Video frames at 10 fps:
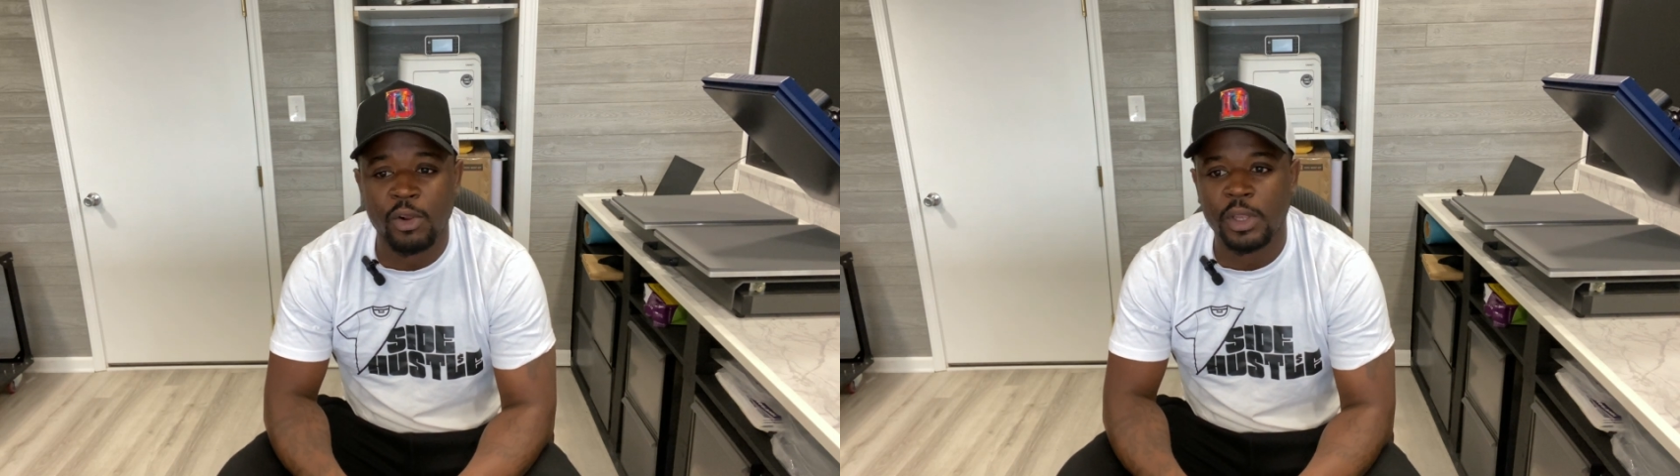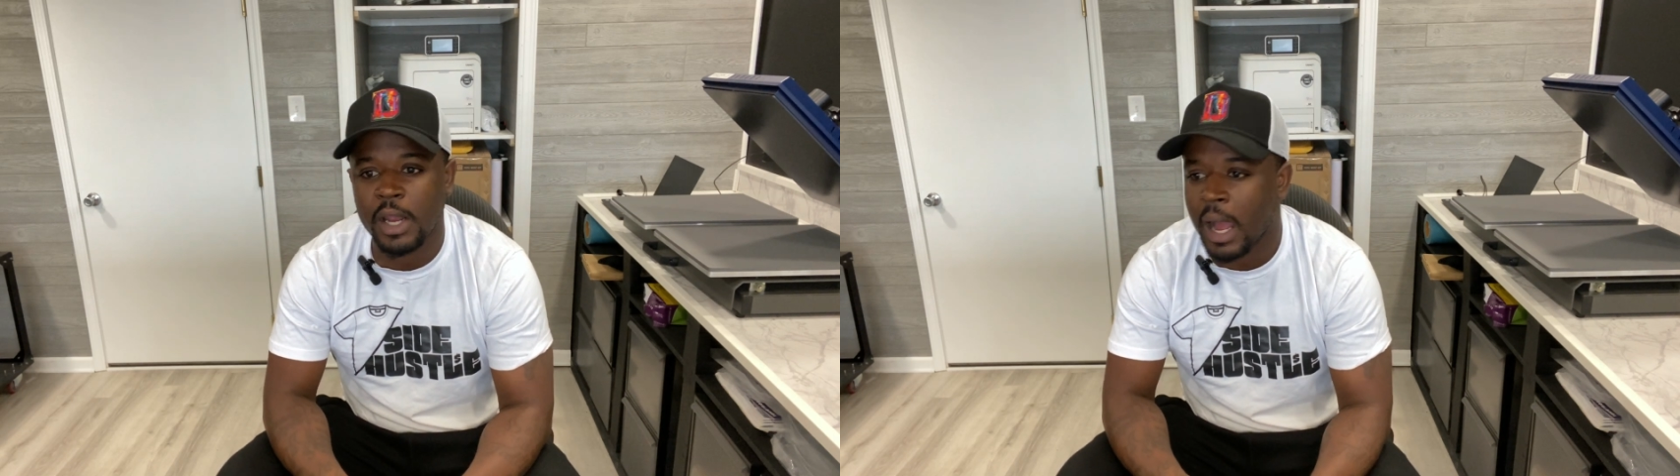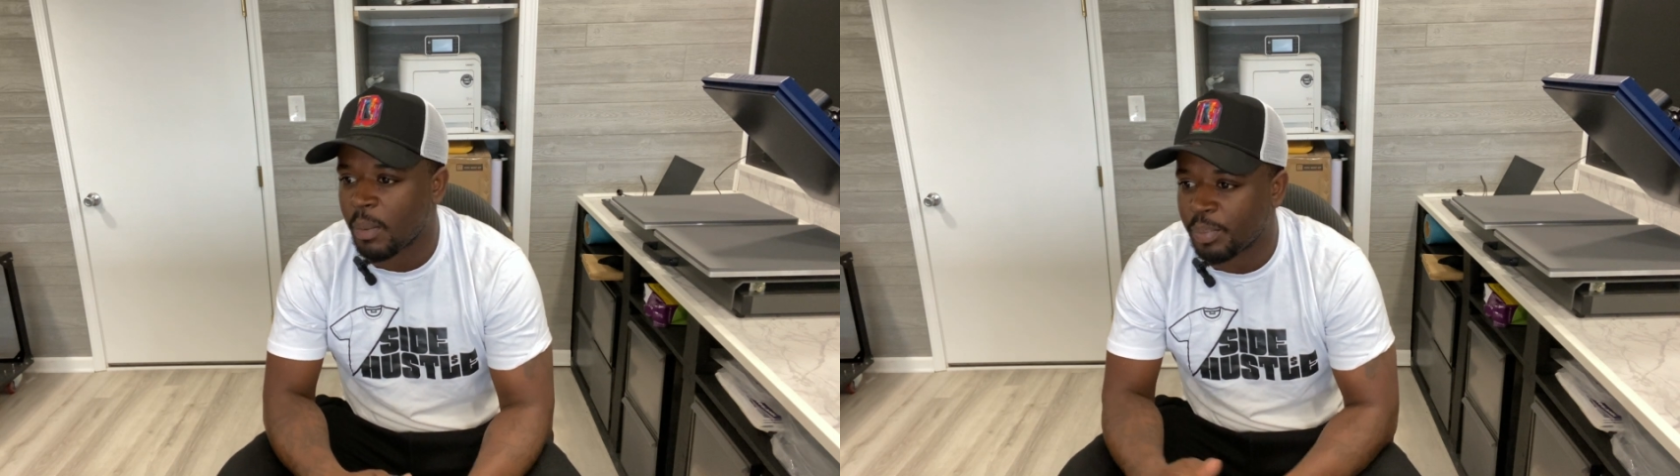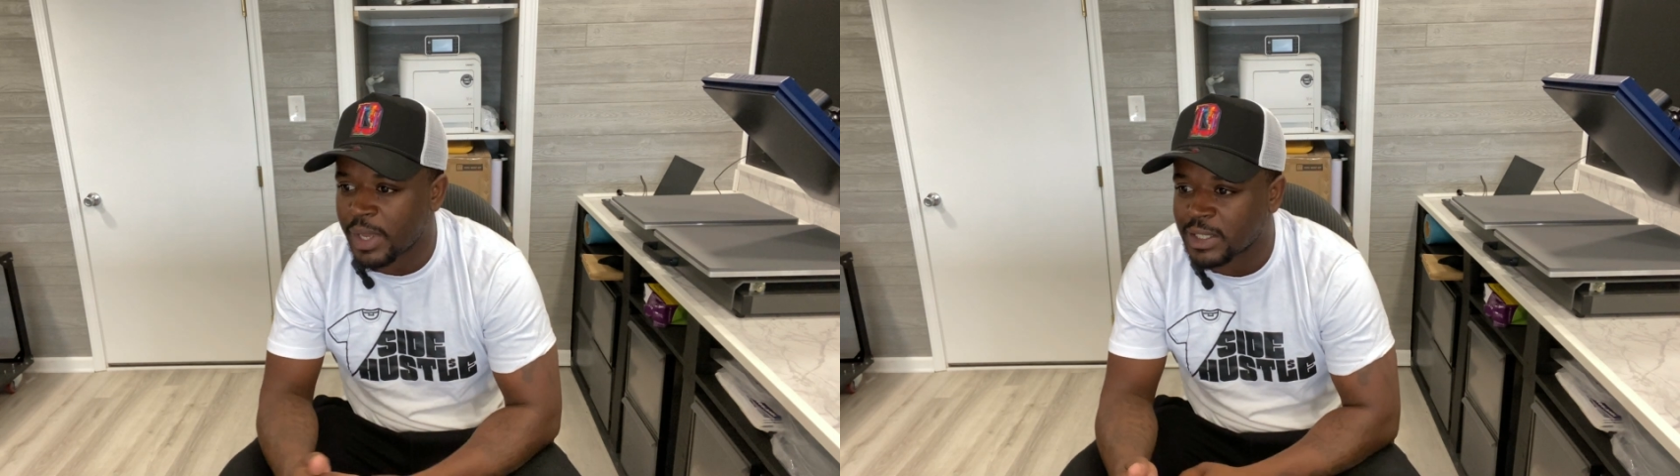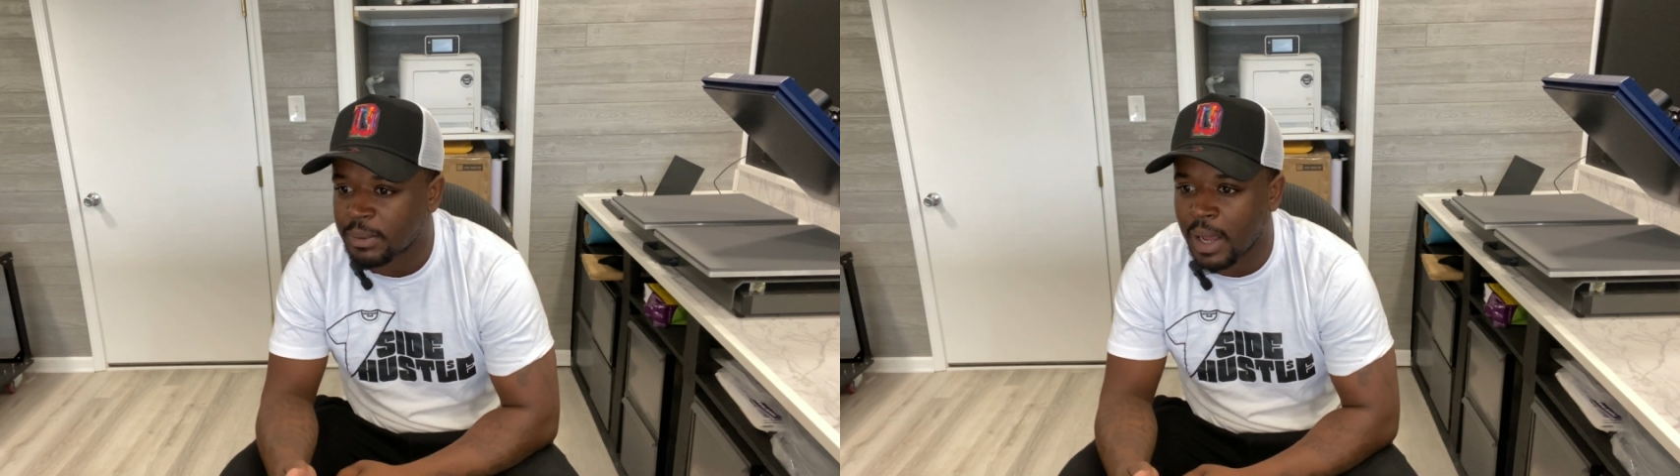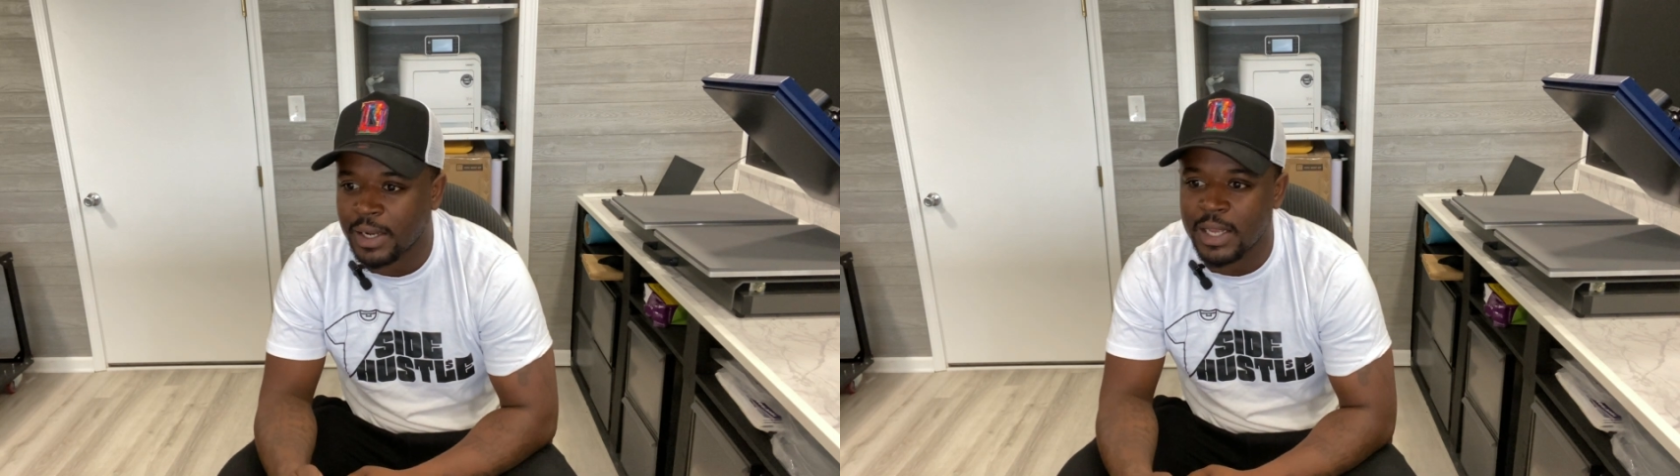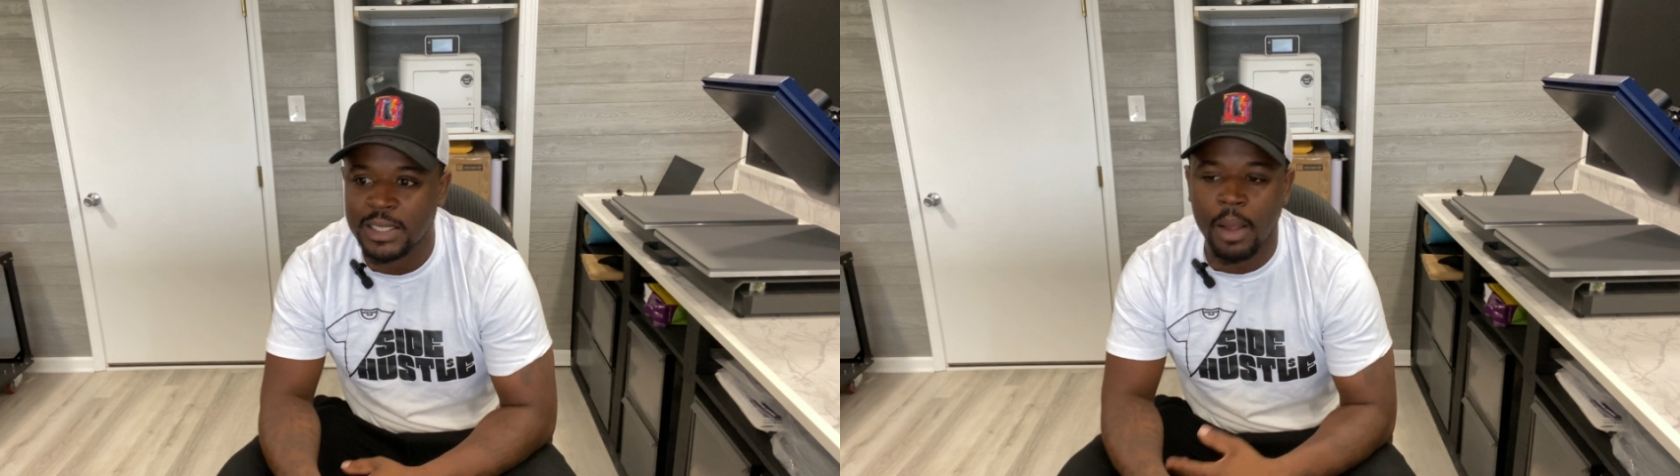I don't care how big somebody is,